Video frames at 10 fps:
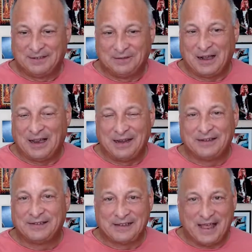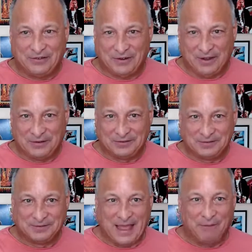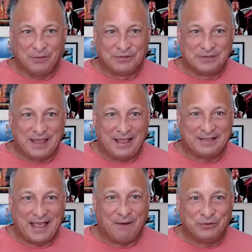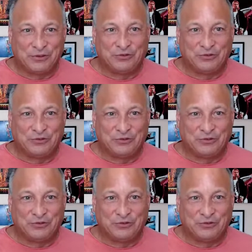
I didn't see that show. That was the